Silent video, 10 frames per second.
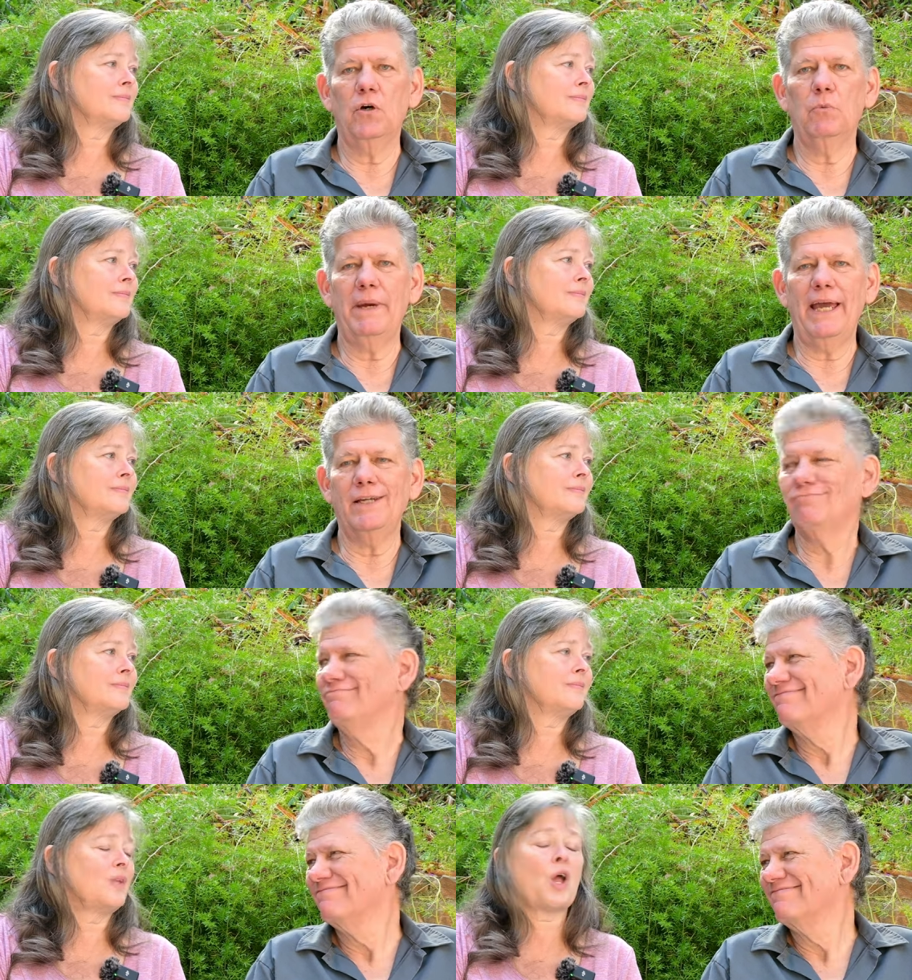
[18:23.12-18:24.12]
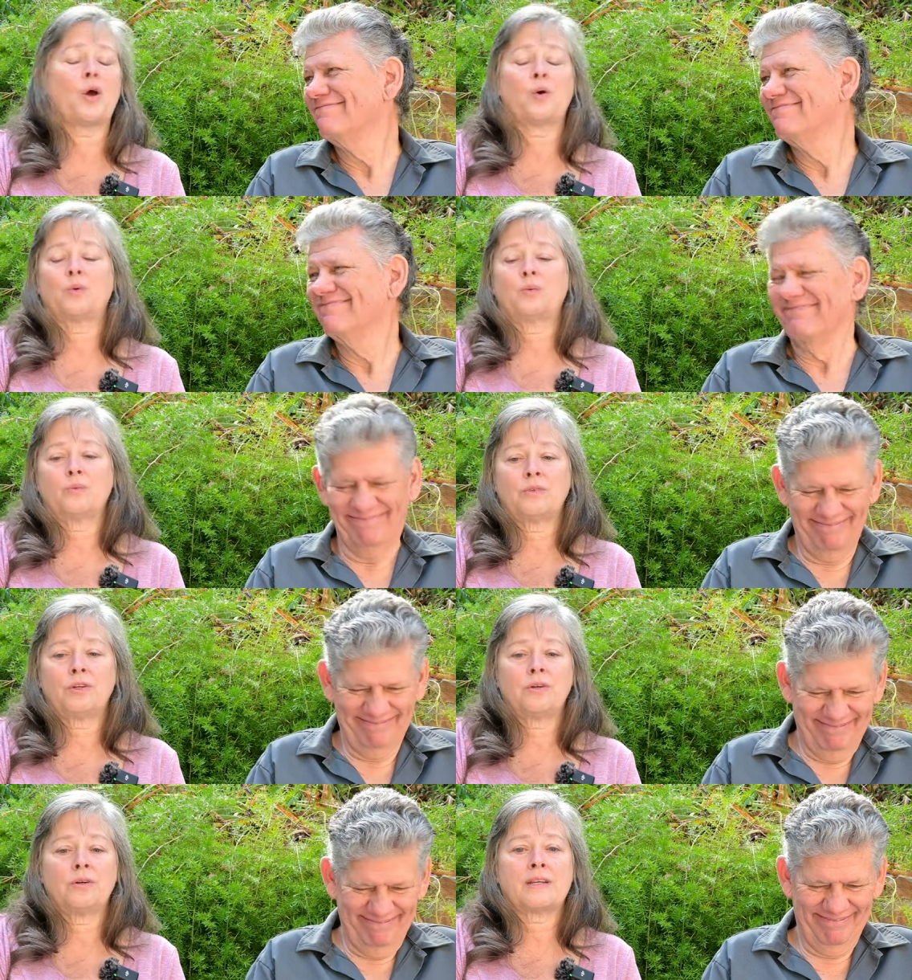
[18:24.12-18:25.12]
Speaker 1: home mad.
Speaker 2: No,
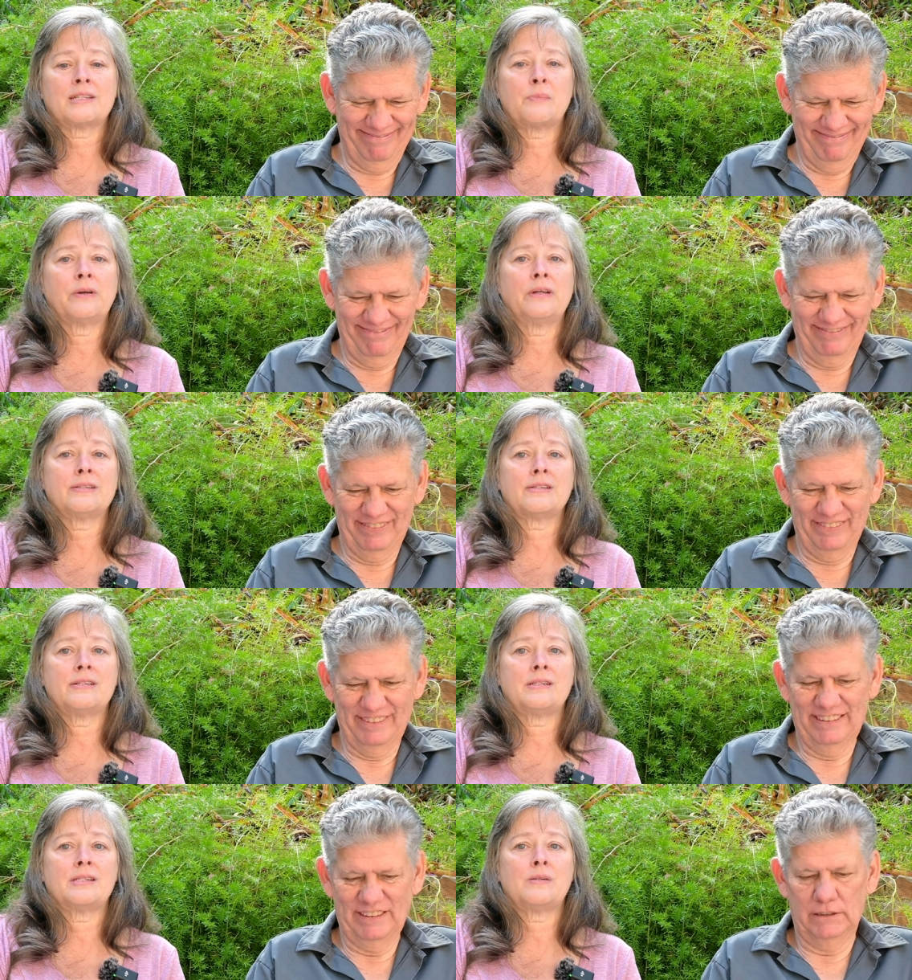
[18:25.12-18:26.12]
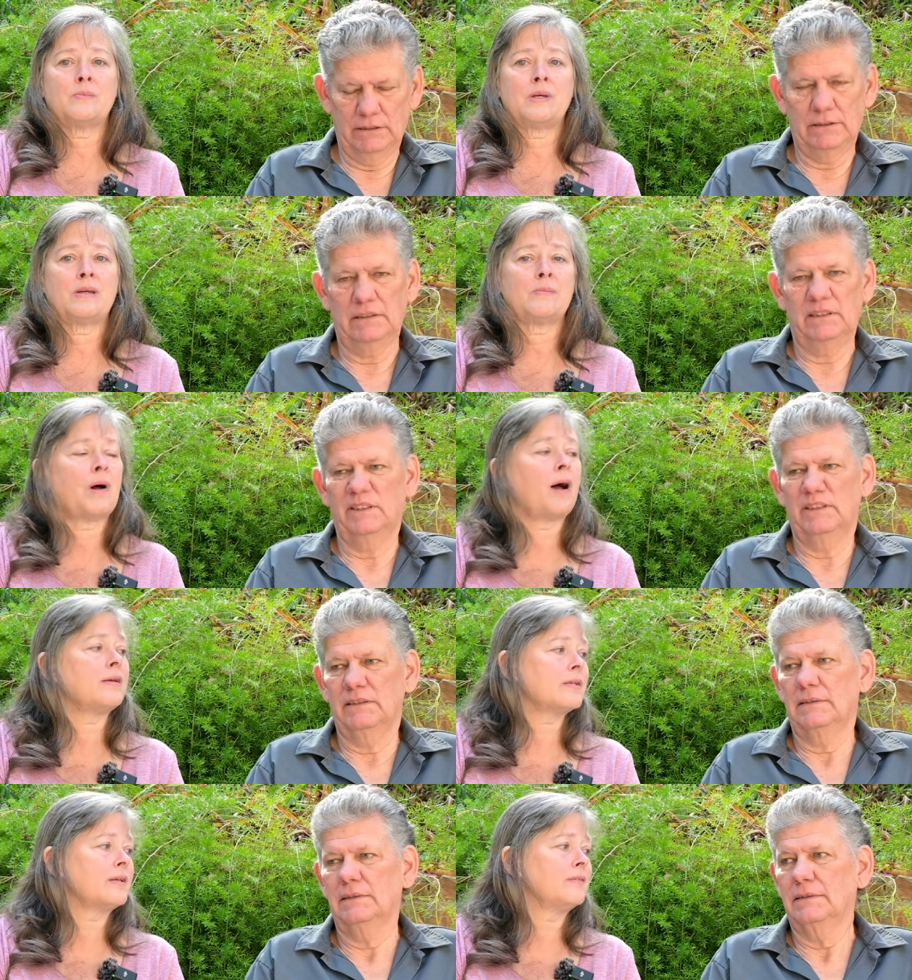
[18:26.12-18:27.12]
your experience needs to be
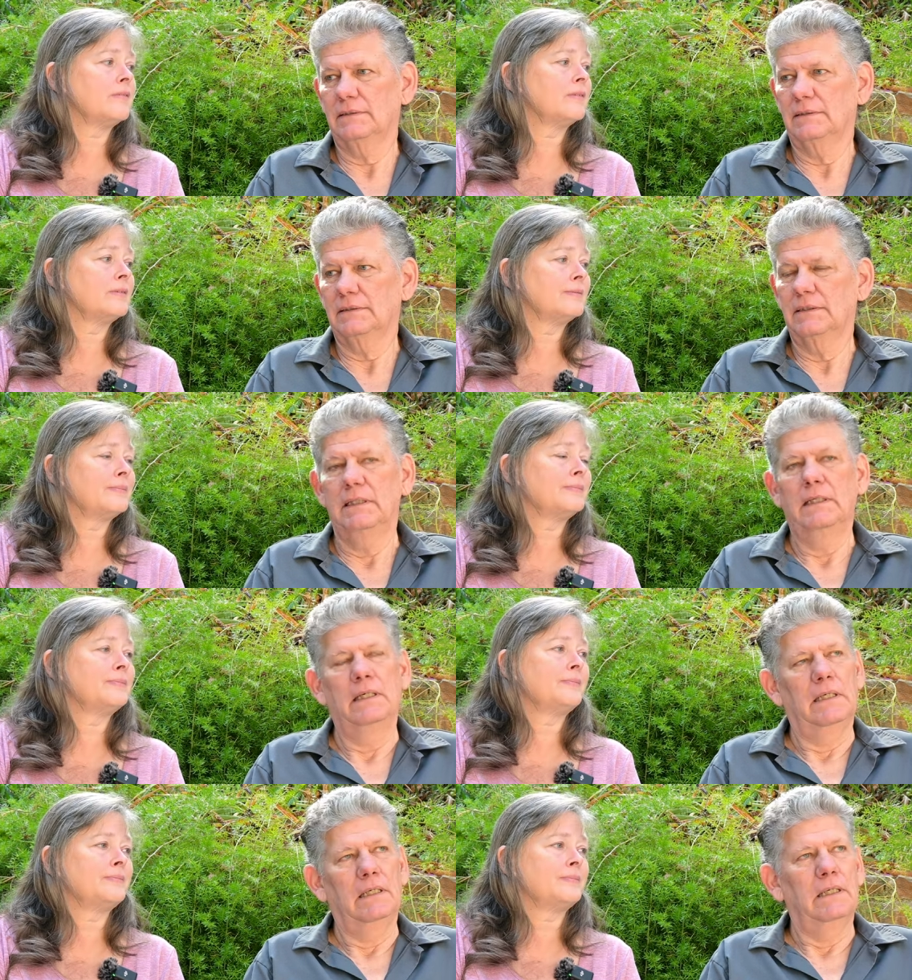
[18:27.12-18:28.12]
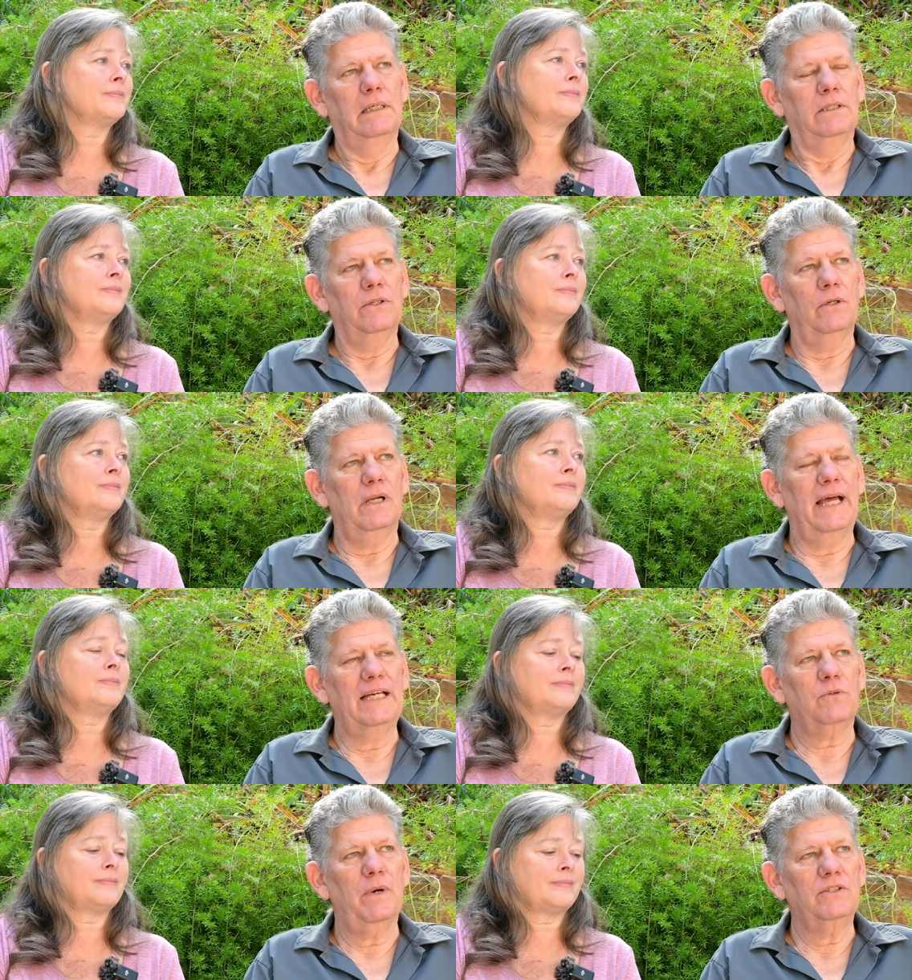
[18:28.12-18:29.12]
positive.
Speaker 1: So the
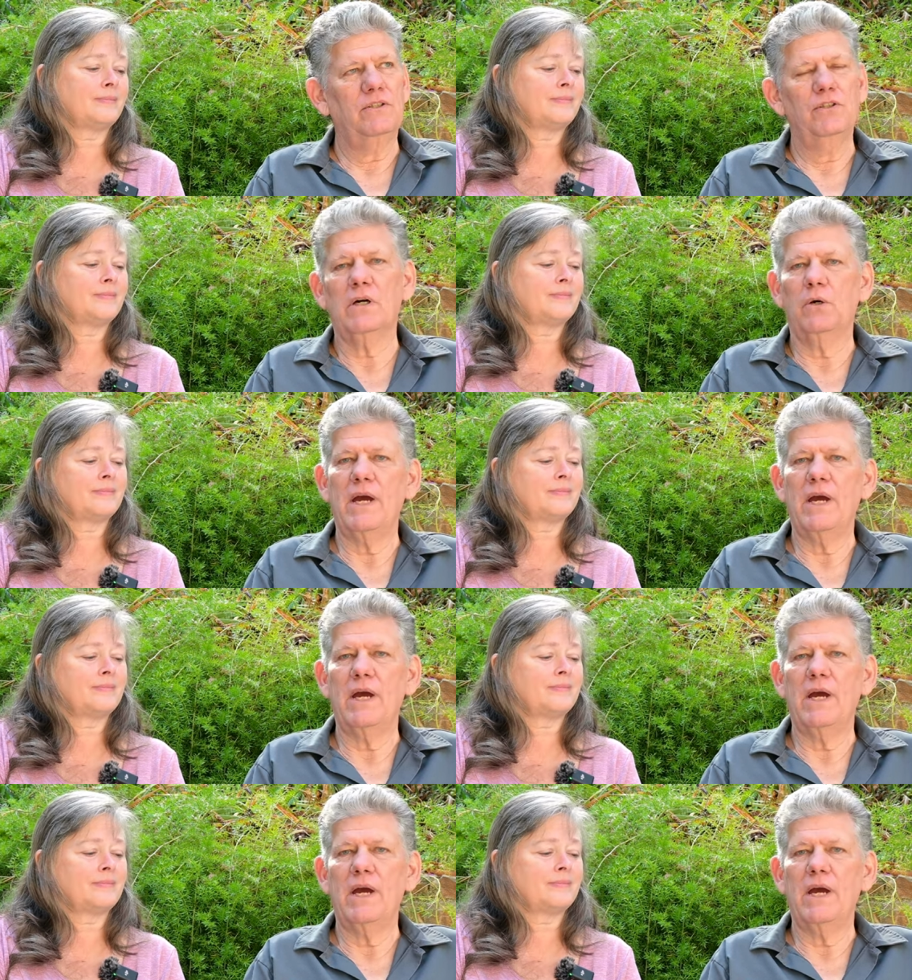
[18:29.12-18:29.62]
last question, do our